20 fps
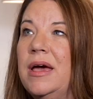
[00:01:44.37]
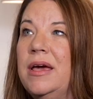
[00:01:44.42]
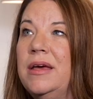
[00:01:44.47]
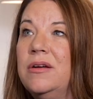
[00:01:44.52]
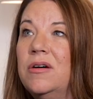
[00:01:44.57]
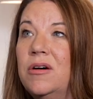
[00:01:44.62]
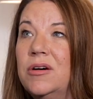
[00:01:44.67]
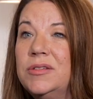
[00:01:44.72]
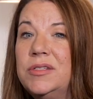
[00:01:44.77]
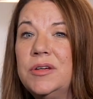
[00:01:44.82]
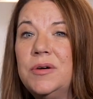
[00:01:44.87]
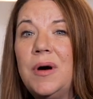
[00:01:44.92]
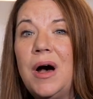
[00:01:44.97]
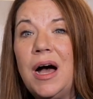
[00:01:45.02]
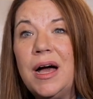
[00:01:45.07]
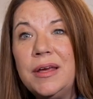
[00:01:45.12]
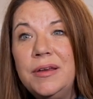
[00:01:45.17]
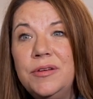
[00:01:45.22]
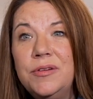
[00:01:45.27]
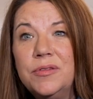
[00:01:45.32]
And also
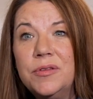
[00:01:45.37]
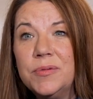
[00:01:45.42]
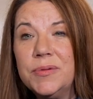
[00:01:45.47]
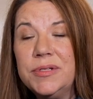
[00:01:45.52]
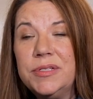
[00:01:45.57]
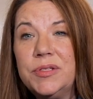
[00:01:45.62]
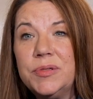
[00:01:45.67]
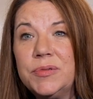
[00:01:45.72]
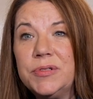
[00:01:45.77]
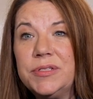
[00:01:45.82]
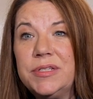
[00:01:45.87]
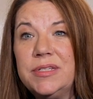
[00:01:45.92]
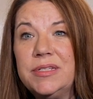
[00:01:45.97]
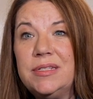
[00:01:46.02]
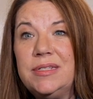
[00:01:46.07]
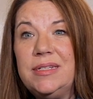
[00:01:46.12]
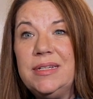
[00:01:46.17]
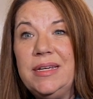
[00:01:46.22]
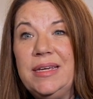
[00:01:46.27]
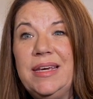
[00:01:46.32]
I knew the
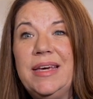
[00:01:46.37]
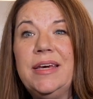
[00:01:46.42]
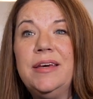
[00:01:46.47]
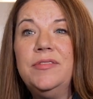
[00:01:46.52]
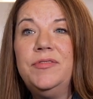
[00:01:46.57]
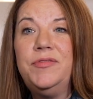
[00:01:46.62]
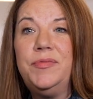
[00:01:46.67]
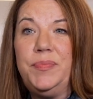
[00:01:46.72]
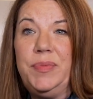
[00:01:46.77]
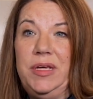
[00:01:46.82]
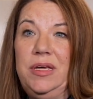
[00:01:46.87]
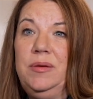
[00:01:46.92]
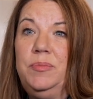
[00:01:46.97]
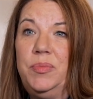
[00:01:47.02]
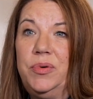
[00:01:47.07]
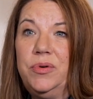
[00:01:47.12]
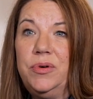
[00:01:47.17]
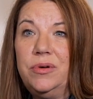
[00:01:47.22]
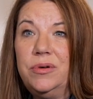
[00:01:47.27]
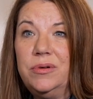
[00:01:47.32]
resources to give
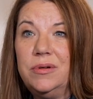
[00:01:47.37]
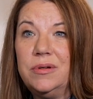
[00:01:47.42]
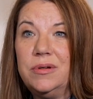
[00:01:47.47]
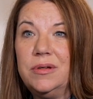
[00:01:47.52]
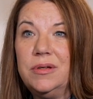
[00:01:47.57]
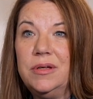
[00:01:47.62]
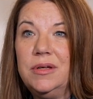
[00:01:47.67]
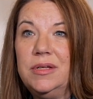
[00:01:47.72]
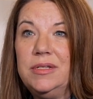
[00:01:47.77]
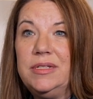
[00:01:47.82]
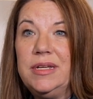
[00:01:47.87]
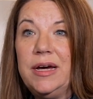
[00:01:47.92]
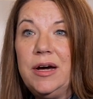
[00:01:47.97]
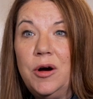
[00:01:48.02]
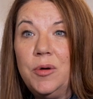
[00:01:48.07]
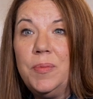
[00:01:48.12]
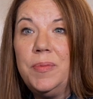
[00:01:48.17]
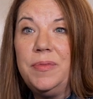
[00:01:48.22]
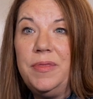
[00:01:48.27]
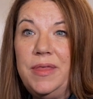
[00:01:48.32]
people to
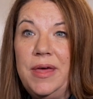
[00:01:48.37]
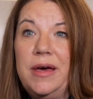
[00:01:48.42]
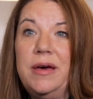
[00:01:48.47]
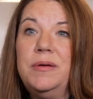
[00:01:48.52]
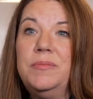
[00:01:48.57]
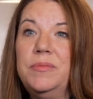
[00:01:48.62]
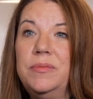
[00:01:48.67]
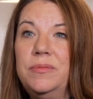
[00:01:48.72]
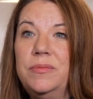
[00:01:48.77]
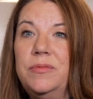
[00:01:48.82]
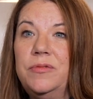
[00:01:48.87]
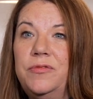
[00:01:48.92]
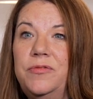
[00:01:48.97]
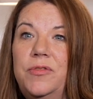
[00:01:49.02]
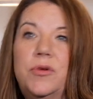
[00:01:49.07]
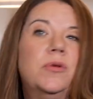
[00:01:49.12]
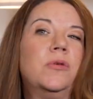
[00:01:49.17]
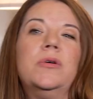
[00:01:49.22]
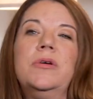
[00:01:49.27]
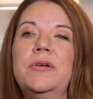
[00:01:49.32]
help them
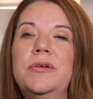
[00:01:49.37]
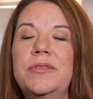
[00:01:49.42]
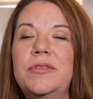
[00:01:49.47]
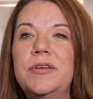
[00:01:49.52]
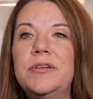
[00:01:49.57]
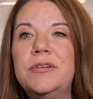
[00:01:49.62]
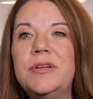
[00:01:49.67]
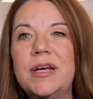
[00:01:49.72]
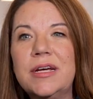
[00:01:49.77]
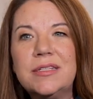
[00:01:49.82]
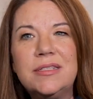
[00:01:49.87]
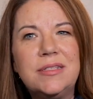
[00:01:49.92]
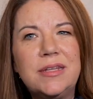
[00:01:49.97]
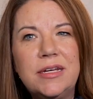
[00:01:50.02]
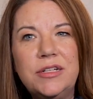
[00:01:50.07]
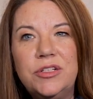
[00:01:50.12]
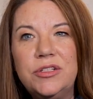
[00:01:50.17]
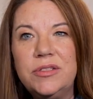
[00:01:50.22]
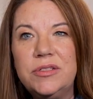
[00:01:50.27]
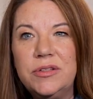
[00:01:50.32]
for their next
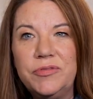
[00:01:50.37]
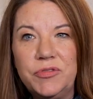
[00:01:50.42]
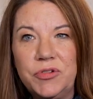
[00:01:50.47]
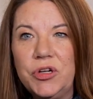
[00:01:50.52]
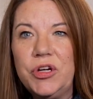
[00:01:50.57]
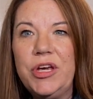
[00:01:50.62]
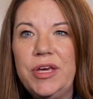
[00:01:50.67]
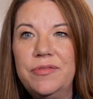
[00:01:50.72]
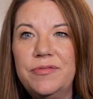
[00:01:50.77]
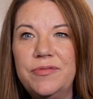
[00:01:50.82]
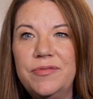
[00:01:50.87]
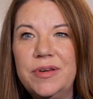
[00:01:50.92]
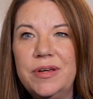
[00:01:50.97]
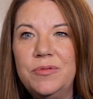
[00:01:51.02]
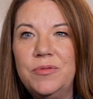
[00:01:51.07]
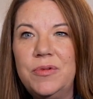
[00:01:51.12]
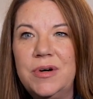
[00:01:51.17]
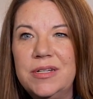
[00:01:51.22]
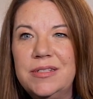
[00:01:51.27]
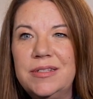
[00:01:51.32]
stages of grief.
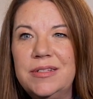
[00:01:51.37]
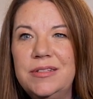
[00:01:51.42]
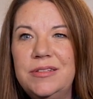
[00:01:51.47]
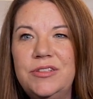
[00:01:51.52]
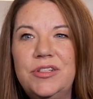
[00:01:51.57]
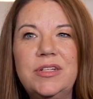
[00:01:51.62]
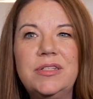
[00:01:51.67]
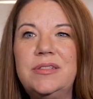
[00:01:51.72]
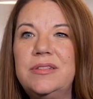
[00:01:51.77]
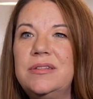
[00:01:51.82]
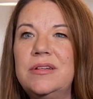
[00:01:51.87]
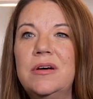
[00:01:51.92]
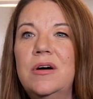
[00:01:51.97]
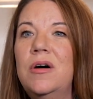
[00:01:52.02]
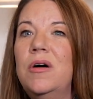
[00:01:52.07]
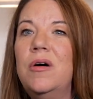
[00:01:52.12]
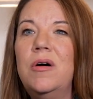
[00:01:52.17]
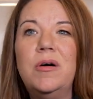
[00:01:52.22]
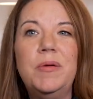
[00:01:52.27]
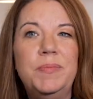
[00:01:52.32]
It wasn't just
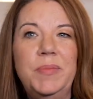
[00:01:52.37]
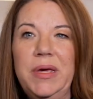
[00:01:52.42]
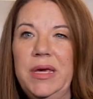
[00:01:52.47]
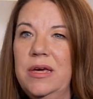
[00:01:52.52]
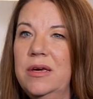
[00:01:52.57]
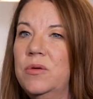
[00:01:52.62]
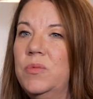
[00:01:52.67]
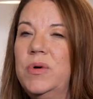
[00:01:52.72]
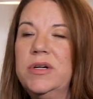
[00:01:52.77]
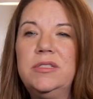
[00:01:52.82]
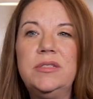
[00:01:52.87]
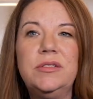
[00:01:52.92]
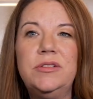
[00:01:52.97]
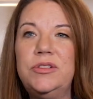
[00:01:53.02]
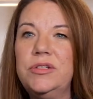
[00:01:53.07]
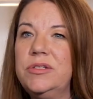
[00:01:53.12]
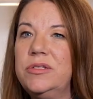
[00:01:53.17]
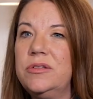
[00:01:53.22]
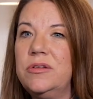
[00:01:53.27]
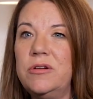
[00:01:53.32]
on me, it
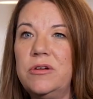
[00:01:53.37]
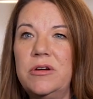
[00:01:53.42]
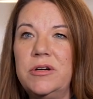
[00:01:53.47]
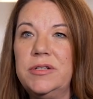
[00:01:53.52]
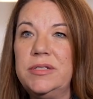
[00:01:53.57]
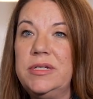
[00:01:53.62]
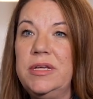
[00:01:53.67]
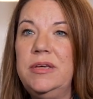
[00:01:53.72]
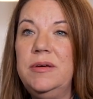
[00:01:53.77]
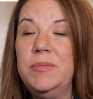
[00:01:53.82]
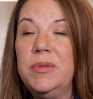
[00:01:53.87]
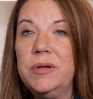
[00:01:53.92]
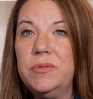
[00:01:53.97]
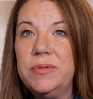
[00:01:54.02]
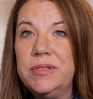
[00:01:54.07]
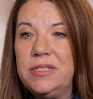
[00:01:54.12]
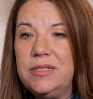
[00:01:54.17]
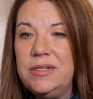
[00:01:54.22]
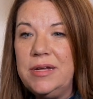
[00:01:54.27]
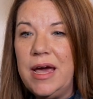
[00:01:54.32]
wasn't just on our team, it
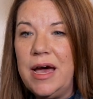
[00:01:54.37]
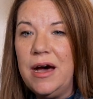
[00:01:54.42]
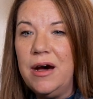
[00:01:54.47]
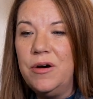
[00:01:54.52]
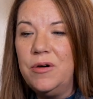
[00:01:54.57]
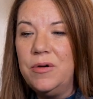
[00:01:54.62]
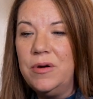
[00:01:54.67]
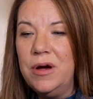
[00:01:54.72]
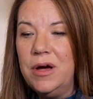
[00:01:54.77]
was now